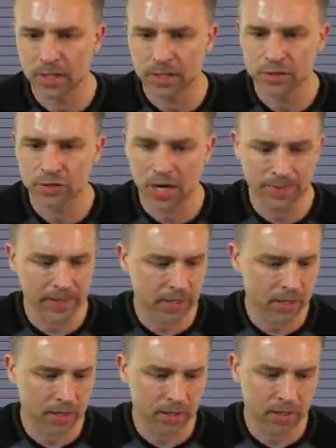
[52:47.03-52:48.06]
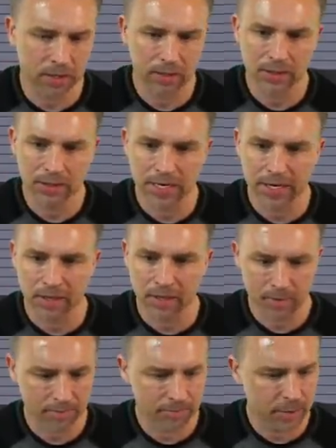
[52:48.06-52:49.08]
Drop that on our layer,
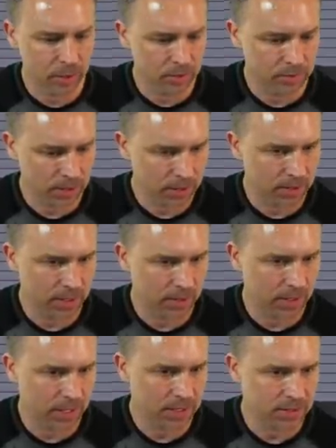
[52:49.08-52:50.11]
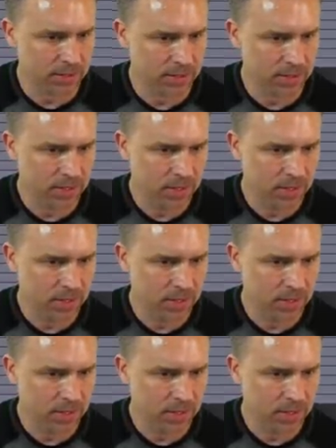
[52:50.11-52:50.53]
boom, there it is.